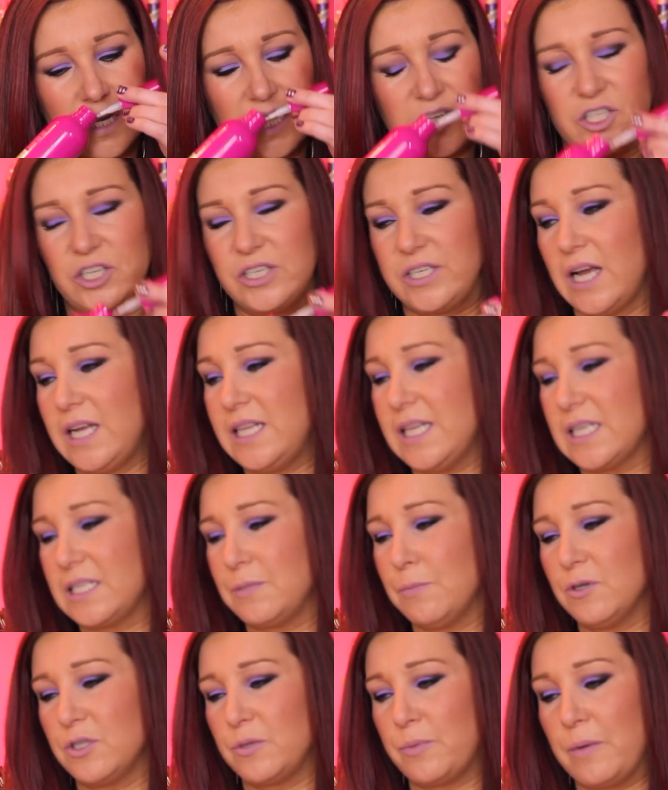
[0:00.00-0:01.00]
Actually, saying that,
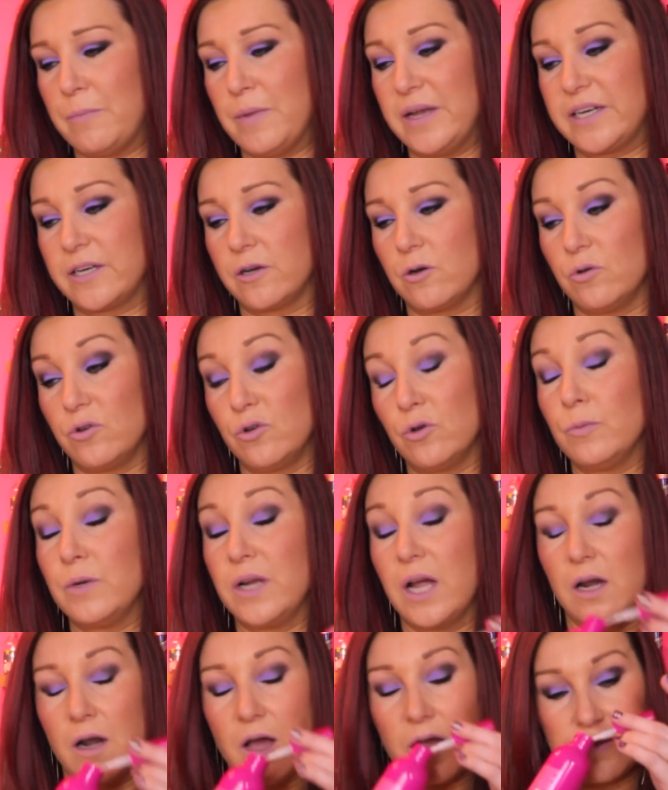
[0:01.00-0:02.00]
smells a bit medical.
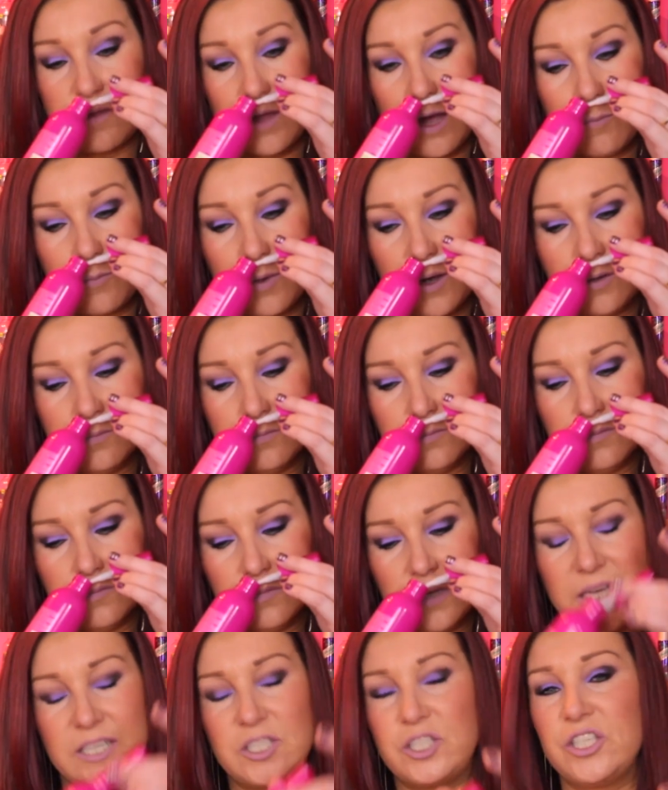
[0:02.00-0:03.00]
Normally I like that, but
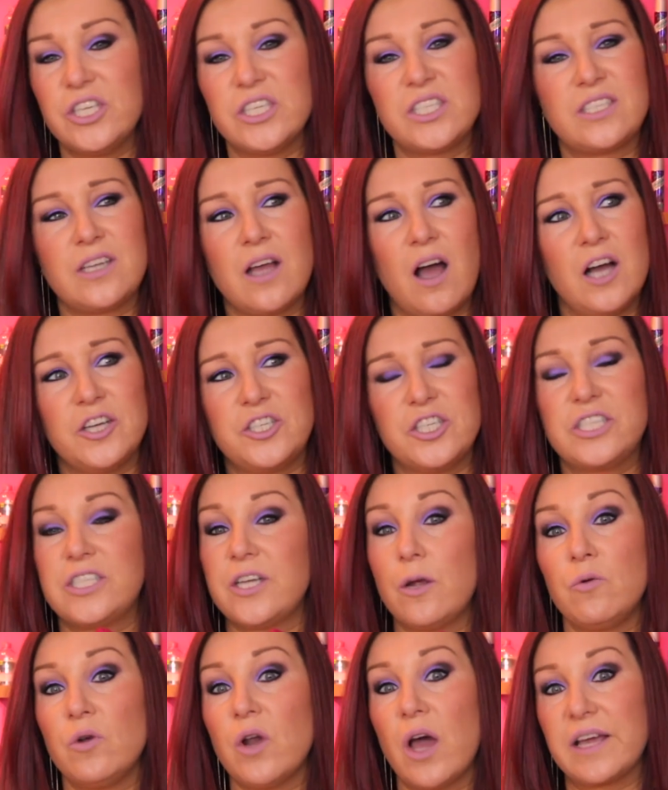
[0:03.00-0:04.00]
it's just, I
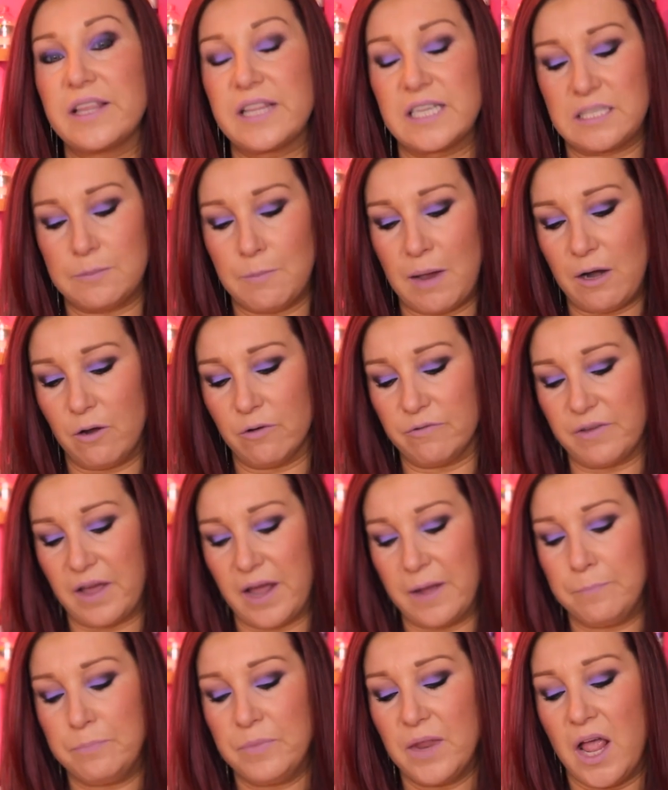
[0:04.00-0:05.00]
just don't like the smell of
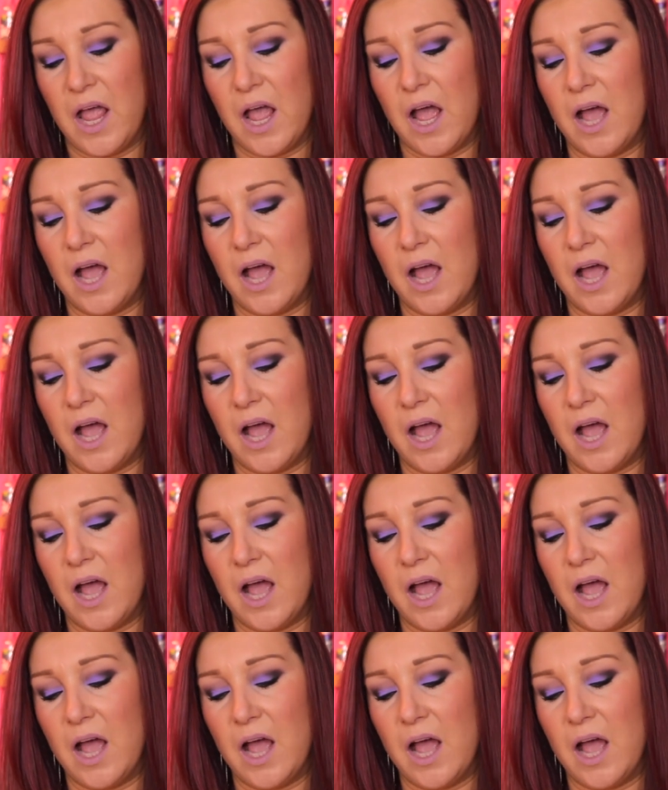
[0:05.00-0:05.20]
it.